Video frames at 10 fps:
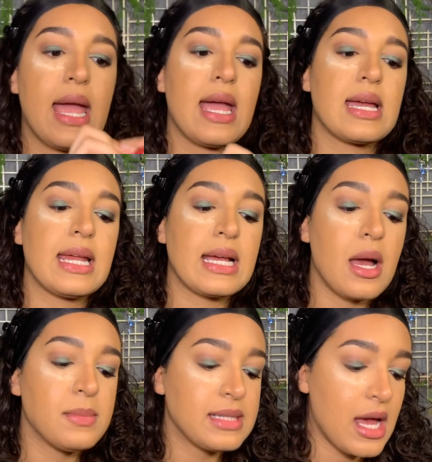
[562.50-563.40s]
and it
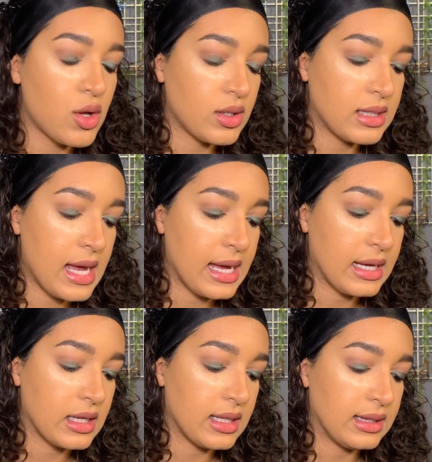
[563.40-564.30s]
comes out
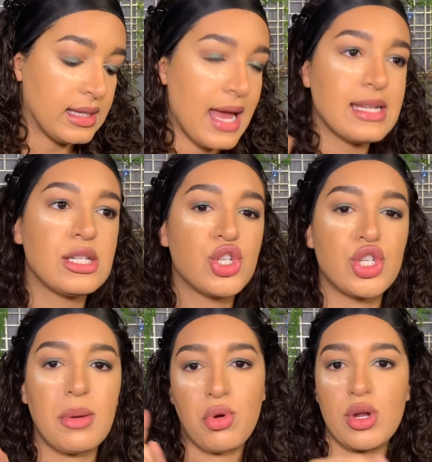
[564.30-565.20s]
like less
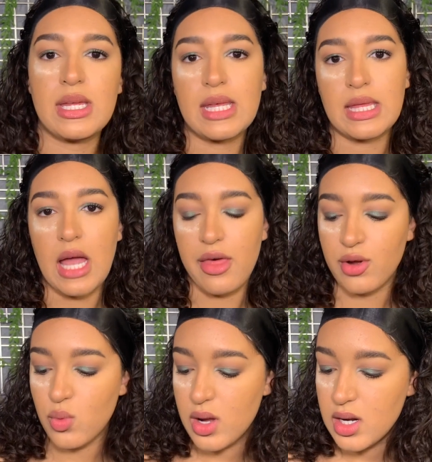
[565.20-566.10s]
shimmery than the
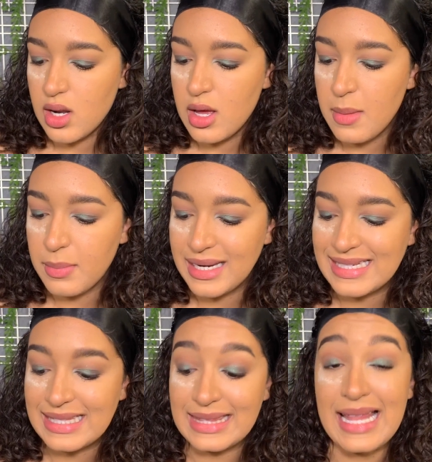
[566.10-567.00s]
other one, but
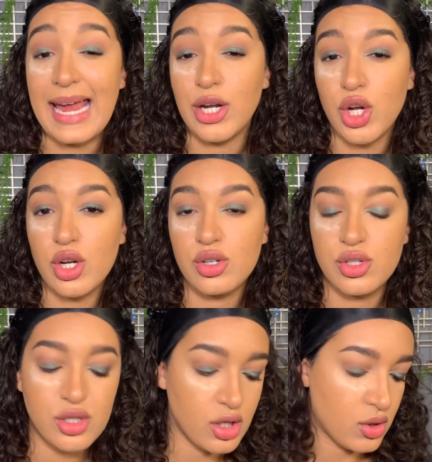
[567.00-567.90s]
it's lighter.
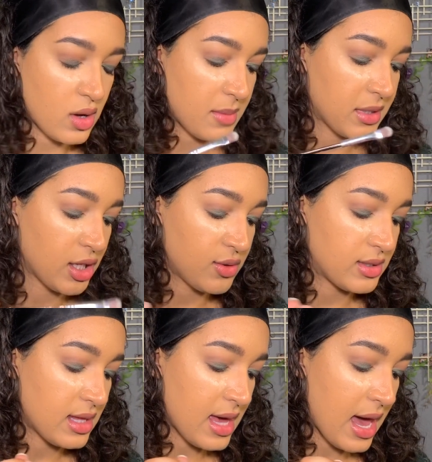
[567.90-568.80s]
So I'm gonna
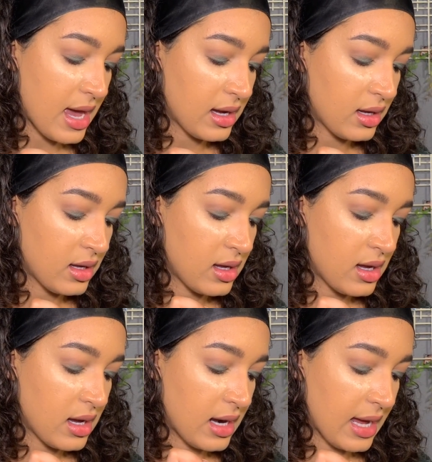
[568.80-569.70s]
use that,
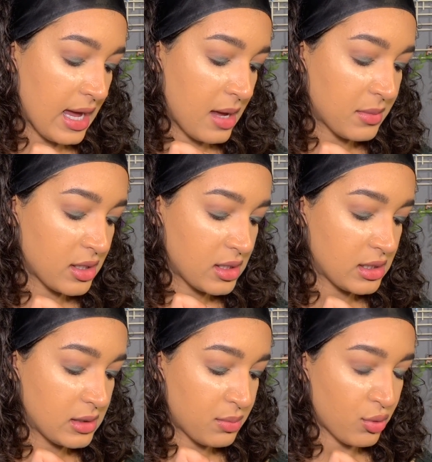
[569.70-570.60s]
and I am gonna
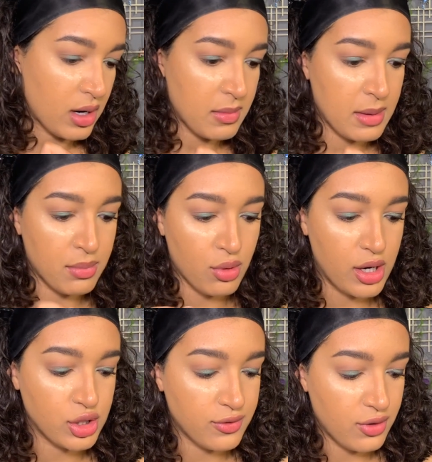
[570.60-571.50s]
spray my
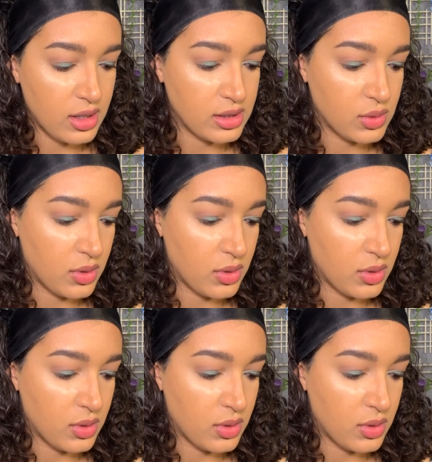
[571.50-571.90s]
brush for this